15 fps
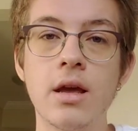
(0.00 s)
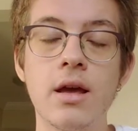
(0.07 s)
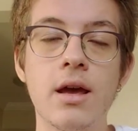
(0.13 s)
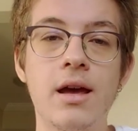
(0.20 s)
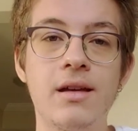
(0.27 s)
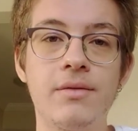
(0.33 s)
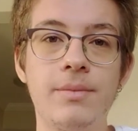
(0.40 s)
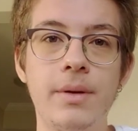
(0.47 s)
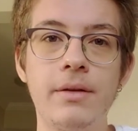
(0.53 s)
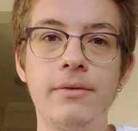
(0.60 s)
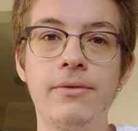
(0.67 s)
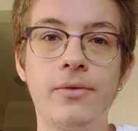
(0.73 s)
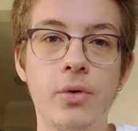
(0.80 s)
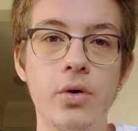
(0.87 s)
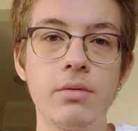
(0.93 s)
I've been
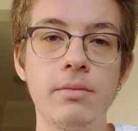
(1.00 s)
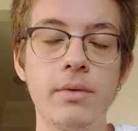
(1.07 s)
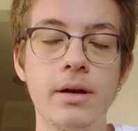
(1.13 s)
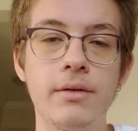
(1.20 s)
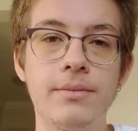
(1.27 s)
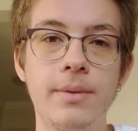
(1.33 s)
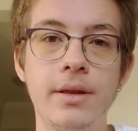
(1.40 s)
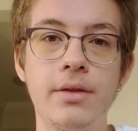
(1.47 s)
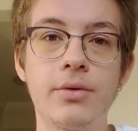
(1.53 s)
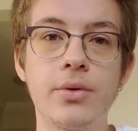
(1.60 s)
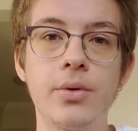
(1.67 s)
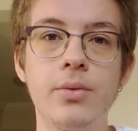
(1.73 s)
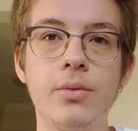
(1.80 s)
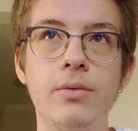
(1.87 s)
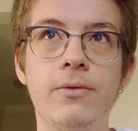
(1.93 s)

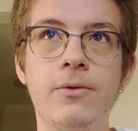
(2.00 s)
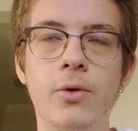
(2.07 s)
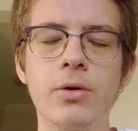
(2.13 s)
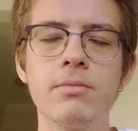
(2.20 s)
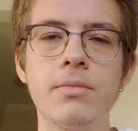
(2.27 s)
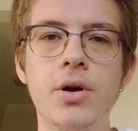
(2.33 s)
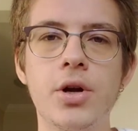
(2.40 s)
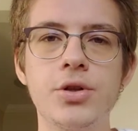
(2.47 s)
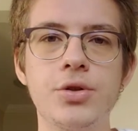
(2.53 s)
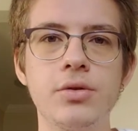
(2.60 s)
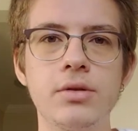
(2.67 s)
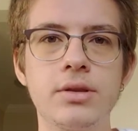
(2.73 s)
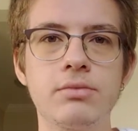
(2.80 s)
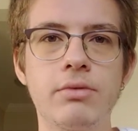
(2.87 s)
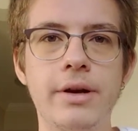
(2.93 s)
through four
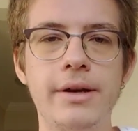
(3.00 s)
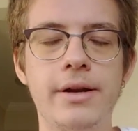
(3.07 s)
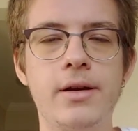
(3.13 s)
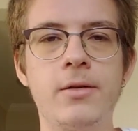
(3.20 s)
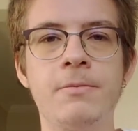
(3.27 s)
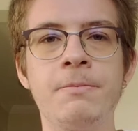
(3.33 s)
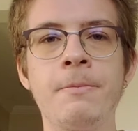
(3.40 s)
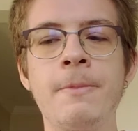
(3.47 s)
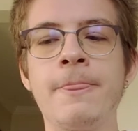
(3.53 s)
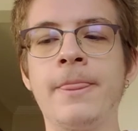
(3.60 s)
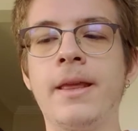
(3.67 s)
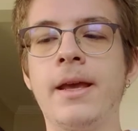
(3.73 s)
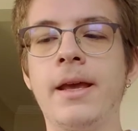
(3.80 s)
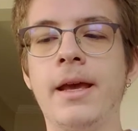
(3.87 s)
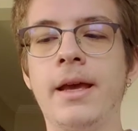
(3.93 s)
modules right now,
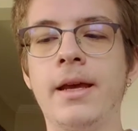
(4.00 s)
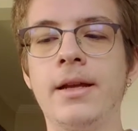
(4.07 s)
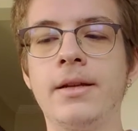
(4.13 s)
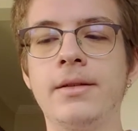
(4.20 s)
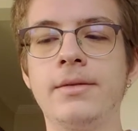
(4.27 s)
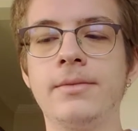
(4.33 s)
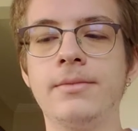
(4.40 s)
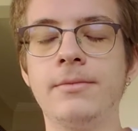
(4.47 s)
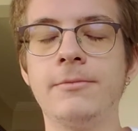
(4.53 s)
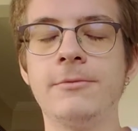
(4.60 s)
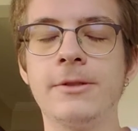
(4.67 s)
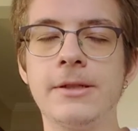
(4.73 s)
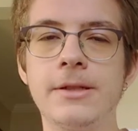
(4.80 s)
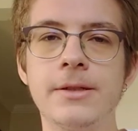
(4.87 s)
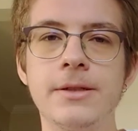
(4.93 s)

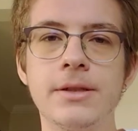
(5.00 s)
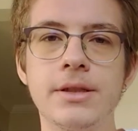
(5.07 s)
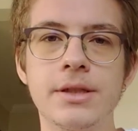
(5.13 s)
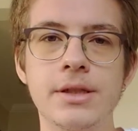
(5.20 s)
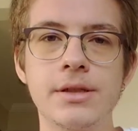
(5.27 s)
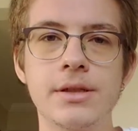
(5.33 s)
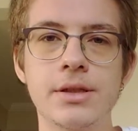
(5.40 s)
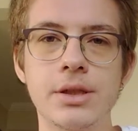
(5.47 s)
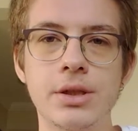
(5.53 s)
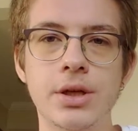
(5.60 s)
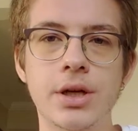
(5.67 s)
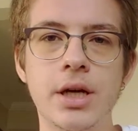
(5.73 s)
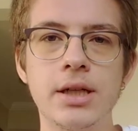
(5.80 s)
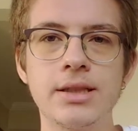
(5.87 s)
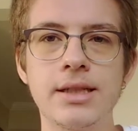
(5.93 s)
and
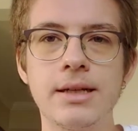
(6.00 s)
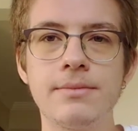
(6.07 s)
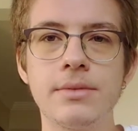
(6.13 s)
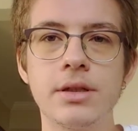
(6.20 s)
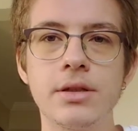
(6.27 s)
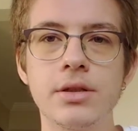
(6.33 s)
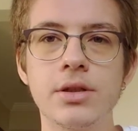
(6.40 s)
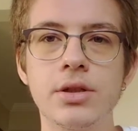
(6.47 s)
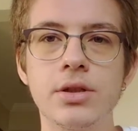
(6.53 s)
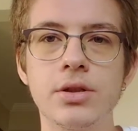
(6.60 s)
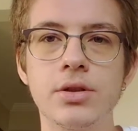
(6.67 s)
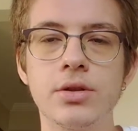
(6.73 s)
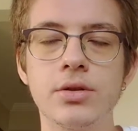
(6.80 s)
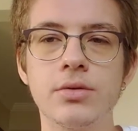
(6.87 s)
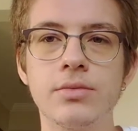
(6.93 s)

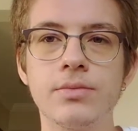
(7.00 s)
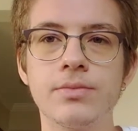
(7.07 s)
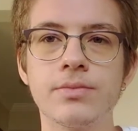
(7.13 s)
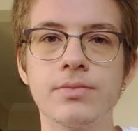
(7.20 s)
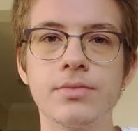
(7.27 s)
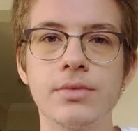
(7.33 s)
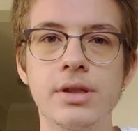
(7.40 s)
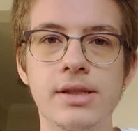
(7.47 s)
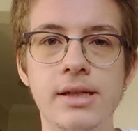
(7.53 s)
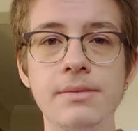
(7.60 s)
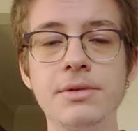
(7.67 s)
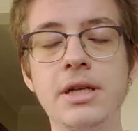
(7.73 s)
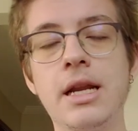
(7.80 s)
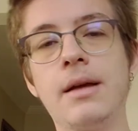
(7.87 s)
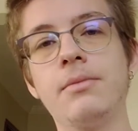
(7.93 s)
the
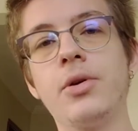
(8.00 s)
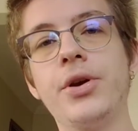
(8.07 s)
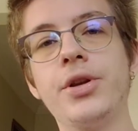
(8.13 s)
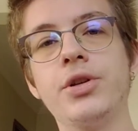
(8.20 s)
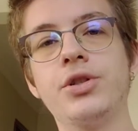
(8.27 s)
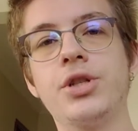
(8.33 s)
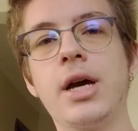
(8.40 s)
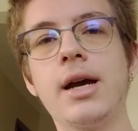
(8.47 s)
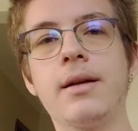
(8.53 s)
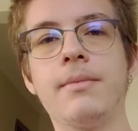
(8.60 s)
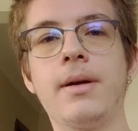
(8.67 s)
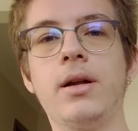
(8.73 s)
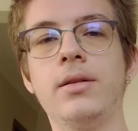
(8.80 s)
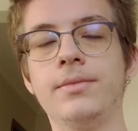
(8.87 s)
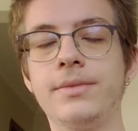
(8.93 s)
subject I'm going to talk
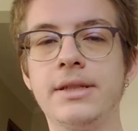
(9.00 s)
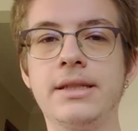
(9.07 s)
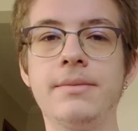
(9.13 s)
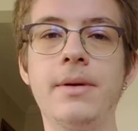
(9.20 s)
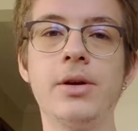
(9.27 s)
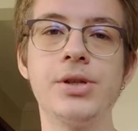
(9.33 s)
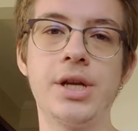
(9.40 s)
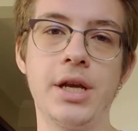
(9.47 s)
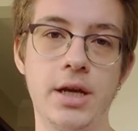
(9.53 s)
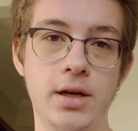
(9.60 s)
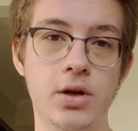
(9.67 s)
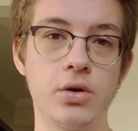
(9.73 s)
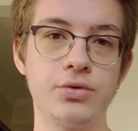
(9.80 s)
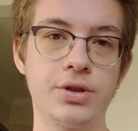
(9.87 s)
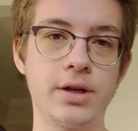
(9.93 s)
about is about the
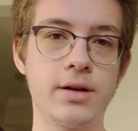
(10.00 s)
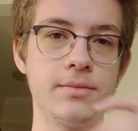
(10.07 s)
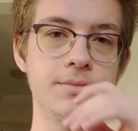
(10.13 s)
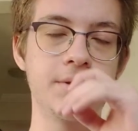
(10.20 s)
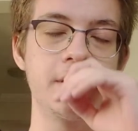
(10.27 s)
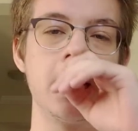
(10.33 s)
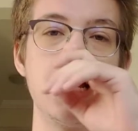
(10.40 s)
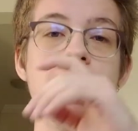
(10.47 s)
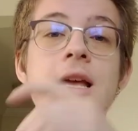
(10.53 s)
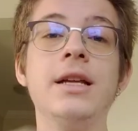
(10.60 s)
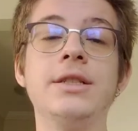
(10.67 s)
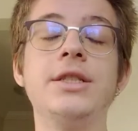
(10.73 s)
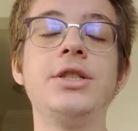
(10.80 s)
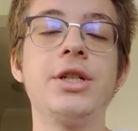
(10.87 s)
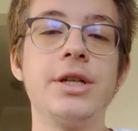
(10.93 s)
incoterms,
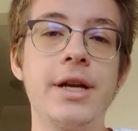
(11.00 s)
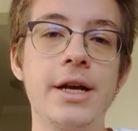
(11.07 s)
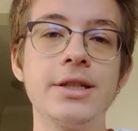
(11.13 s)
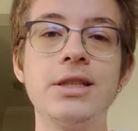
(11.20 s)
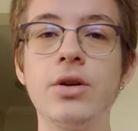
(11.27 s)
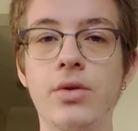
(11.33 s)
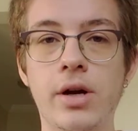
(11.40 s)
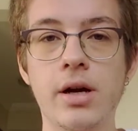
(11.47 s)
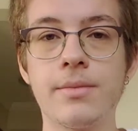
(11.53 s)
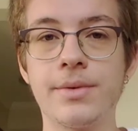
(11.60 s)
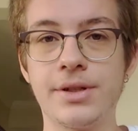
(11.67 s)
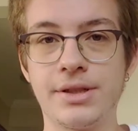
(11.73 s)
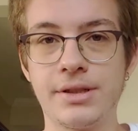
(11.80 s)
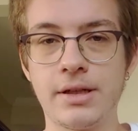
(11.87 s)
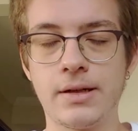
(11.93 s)
the international
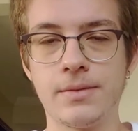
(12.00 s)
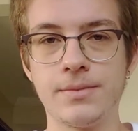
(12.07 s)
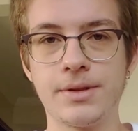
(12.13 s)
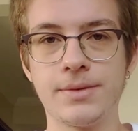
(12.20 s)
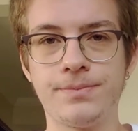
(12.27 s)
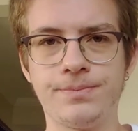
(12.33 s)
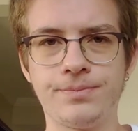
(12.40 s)
commerce terms.